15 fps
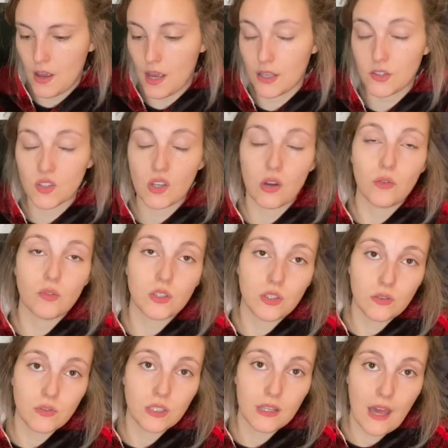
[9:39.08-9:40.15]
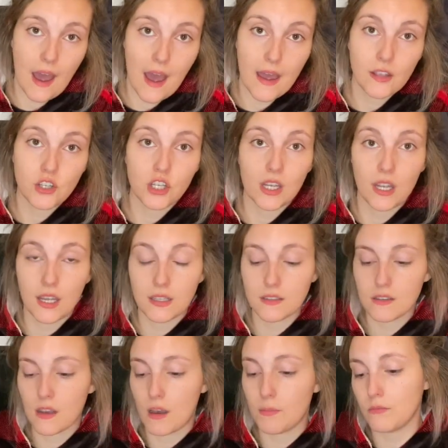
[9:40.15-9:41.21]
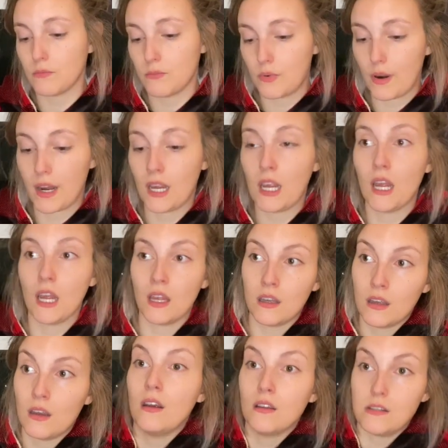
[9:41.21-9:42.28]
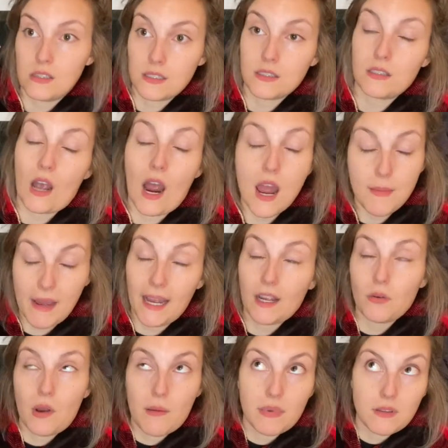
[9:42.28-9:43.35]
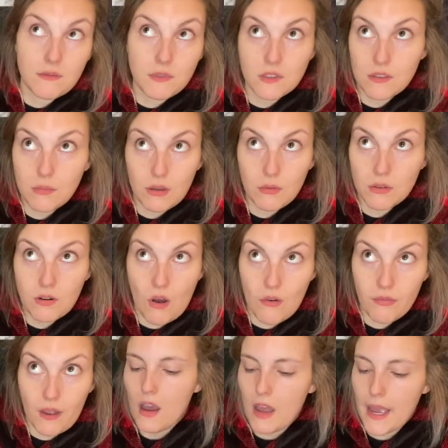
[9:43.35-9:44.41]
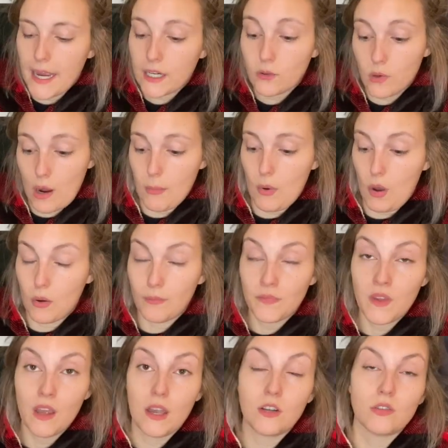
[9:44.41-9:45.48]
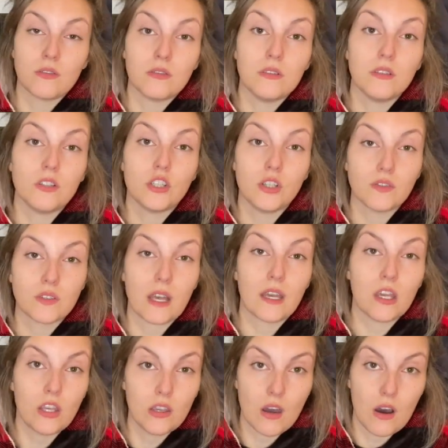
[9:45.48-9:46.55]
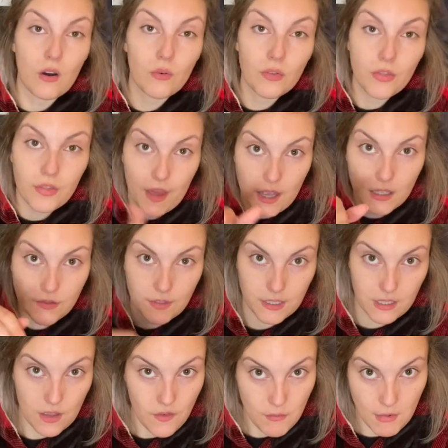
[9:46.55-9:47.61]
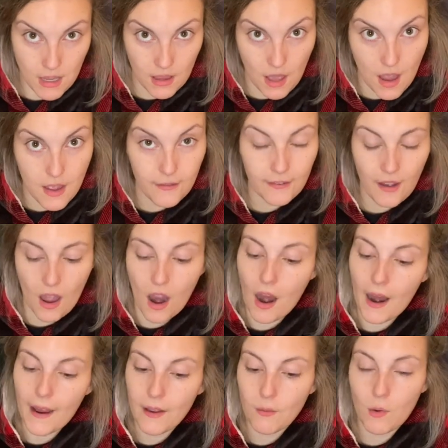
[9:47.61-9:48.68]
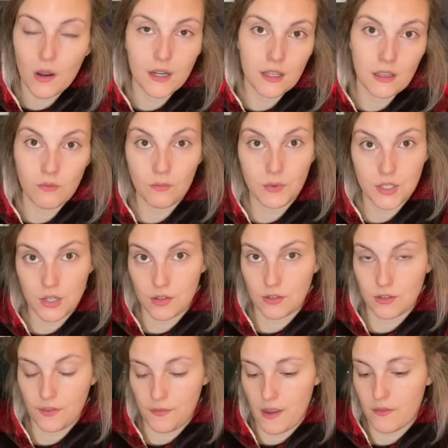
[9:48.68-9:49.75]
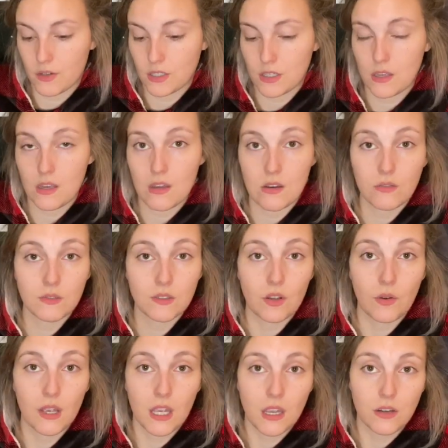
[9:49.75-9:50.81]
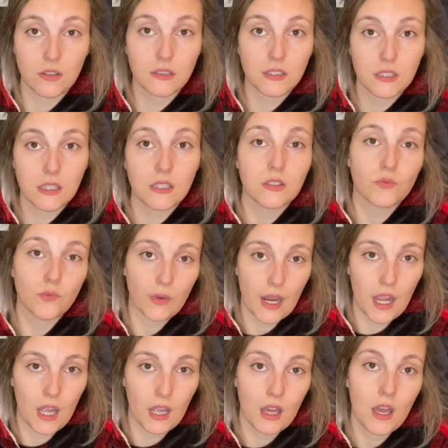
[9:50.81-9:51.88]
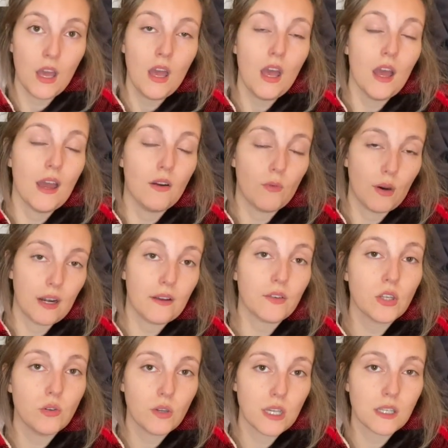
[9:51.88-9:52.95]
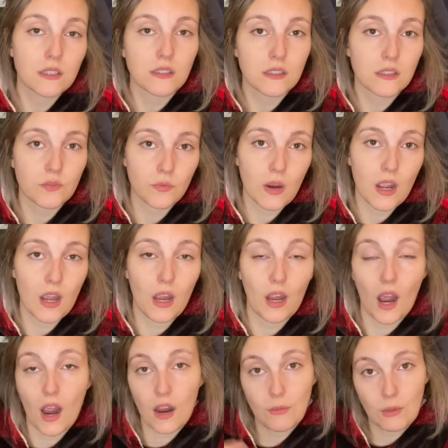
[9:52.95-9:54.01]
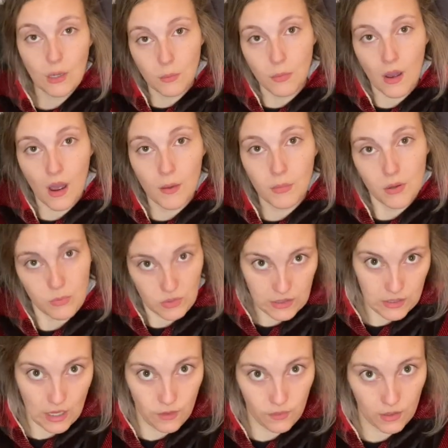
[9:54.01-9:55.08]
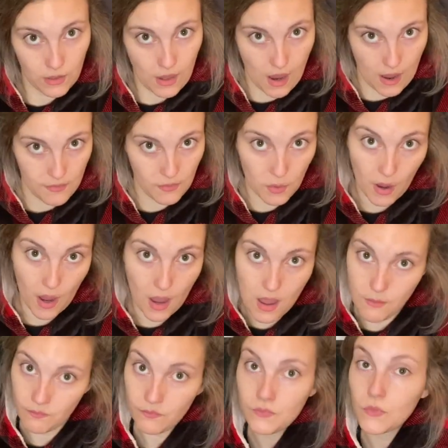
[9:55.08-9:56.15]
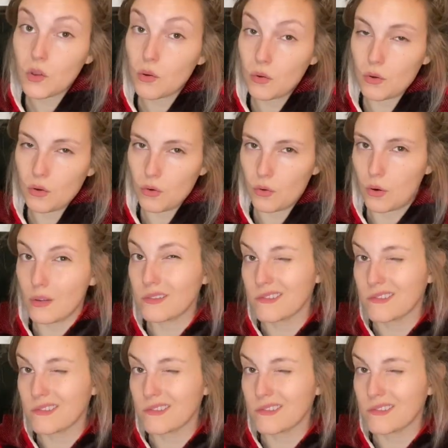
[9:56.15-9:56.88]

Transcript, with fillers: And so due to that, she ends up bringing this guy back who happens to be Rodolphe and Greppo, and she was like, yo, thanks for saving my life. I want to return the favor to you, so here's this ring, and whenever you kiss this ring, I'm gonna pop up and save your life, okay? Cool.